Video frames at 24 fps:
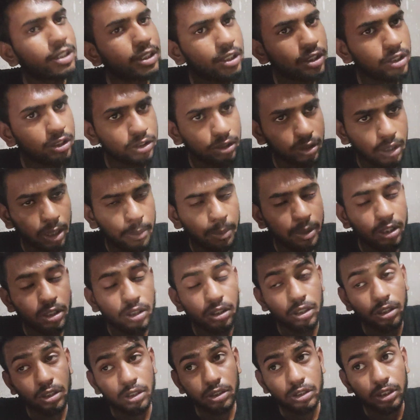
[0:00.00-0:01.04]

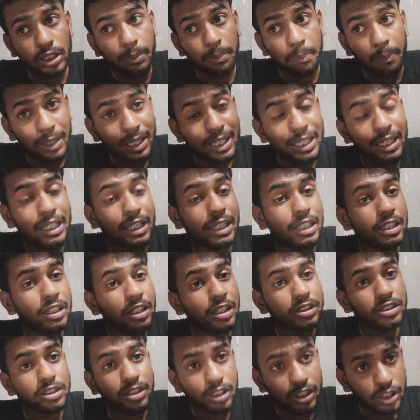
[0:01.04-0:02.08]
the meaning
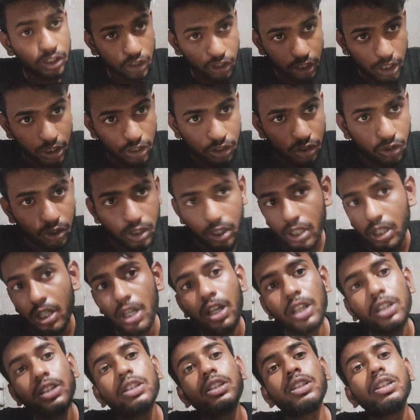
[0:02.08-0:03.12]
doesn't change. Okay,
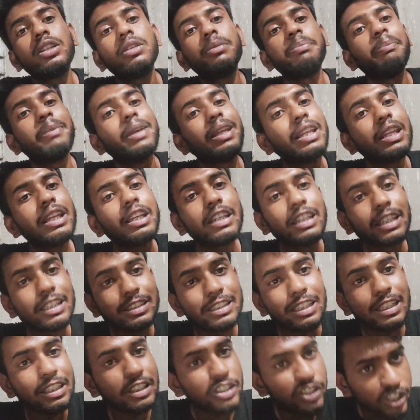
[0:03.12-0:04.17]
meaning
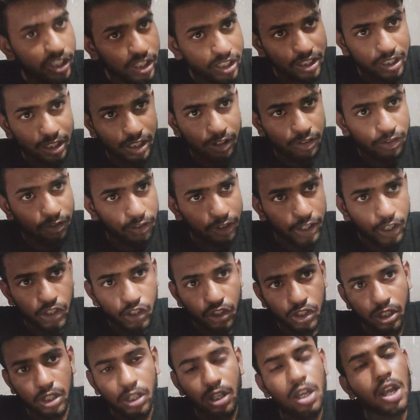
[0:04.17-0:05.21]
doesn't change in
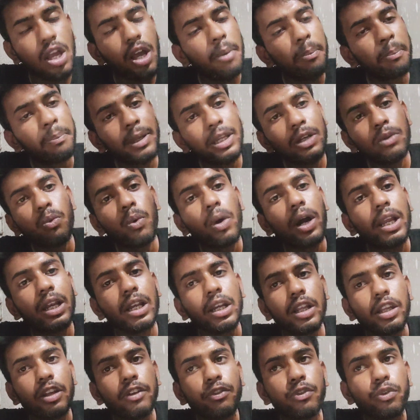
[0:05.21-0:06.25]
inflection.
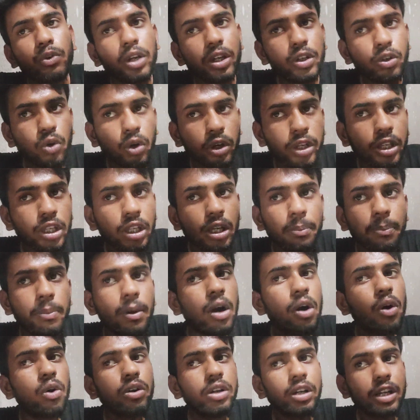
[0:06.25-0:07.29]
Meanwhile, if we are talking
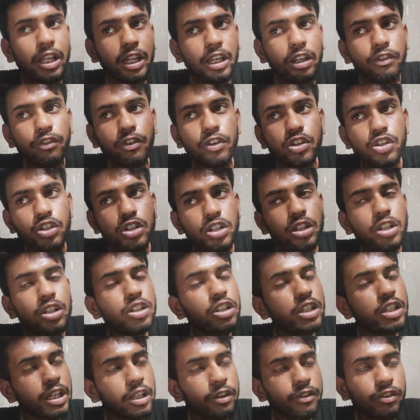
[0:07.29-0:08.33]
about derivation,
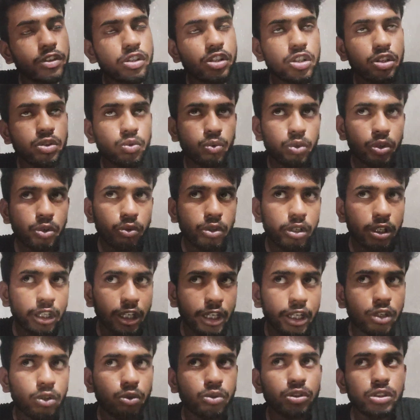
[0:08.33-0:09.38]
in derivation we will
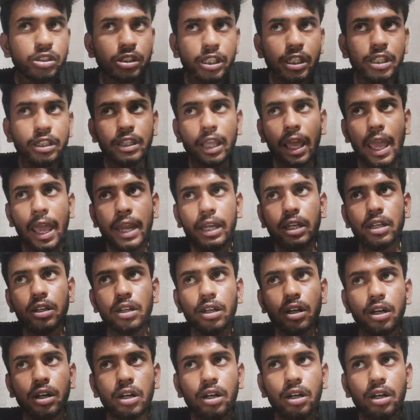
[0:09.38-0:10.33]
get to see that